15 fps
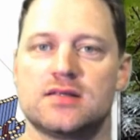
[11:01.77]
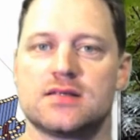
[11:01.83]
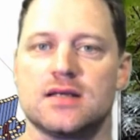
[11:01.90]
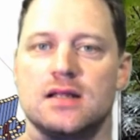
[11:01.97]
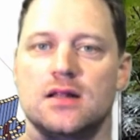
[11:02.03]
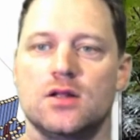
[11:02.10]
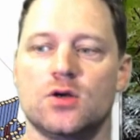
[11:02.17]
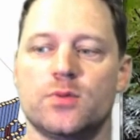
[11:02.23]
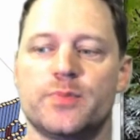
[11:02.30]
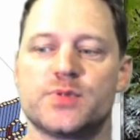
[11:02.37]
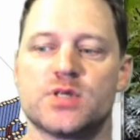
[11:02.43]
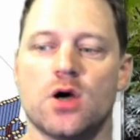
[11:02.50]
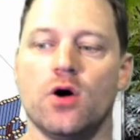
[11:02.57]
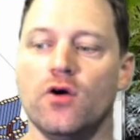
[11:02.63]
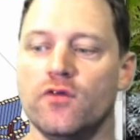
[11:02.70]
it loops
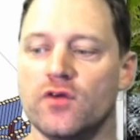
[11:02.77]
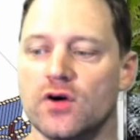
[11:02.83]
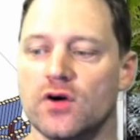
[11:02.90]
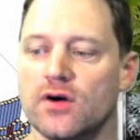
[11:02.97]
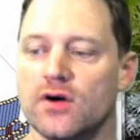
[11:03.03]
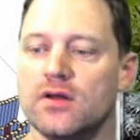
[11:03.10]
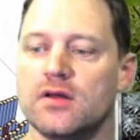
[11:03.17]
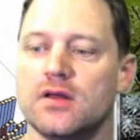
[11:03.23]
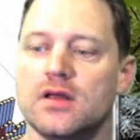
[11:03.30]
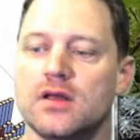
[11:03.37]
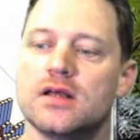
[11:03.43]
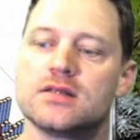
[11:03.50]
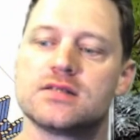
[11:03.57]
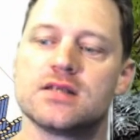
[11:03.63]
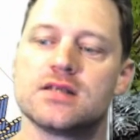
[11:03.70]
over
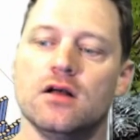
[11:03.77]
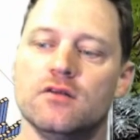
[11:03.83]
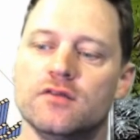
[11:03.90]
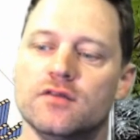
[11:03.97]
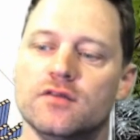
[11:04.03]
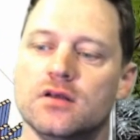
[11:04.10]
itself.